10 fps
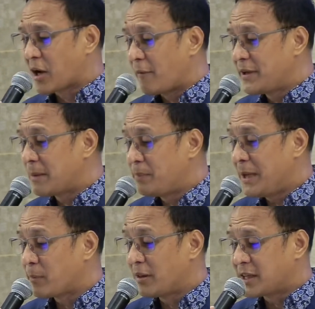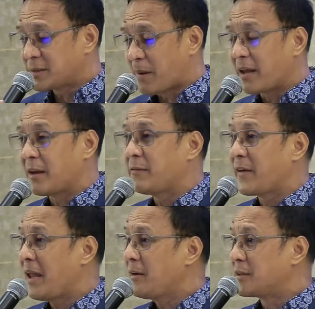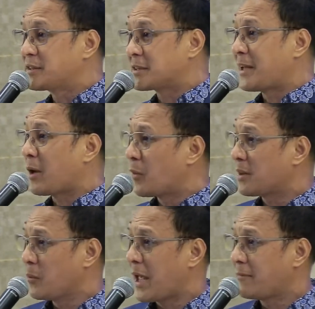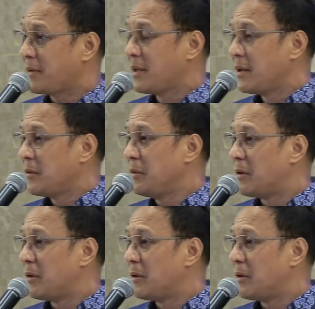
His covenant people despite their failures, just like what we have,